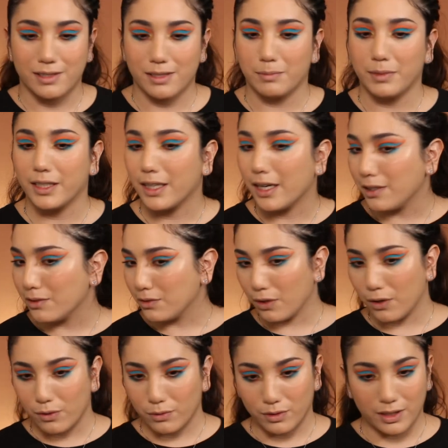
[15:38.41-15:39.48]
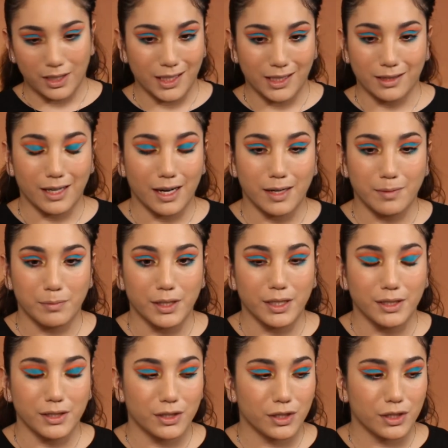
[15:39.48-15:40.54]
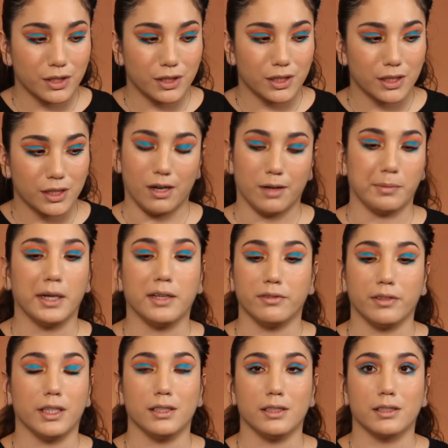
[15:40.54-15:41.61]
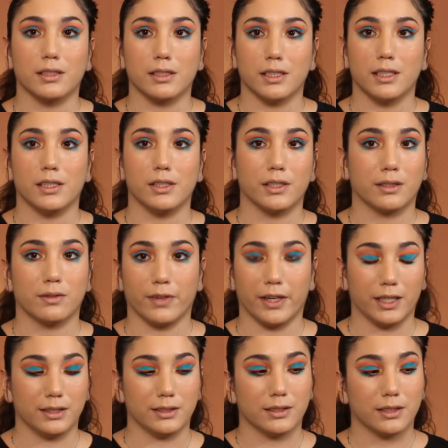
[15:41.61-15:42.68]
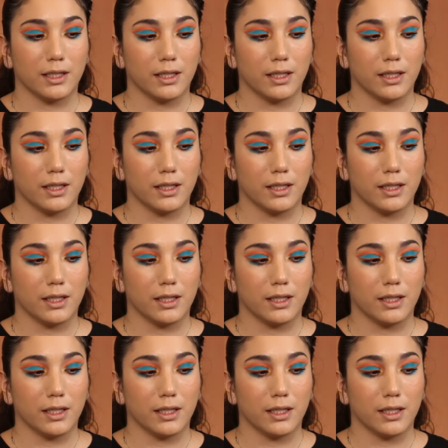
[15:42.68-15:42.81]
I'm like, I don't need that much on my face. It looks fine.